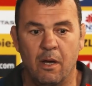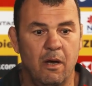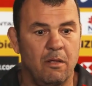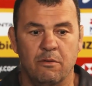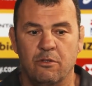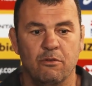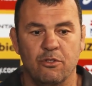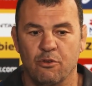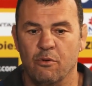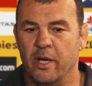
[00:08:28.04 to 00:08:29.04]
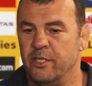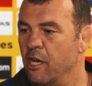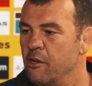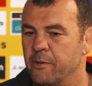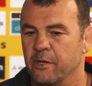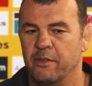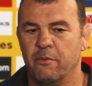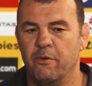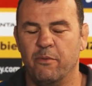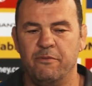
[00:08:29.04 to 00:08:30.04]
Oh, the door's always open. I
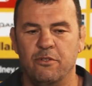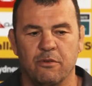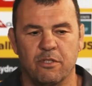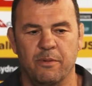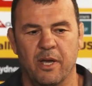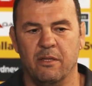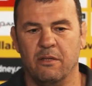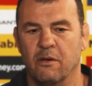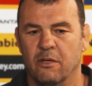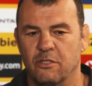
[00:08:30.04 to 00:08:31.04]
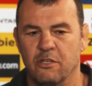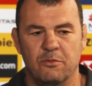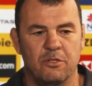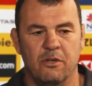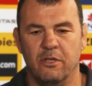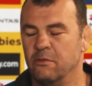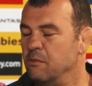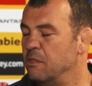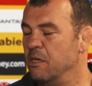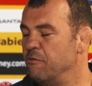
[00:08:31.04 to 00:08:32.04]
think we've talked about longer term signings
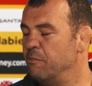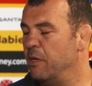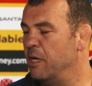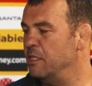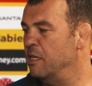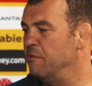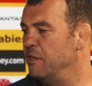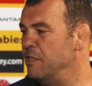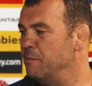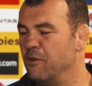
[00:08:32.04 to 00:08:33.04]
with several players over the years,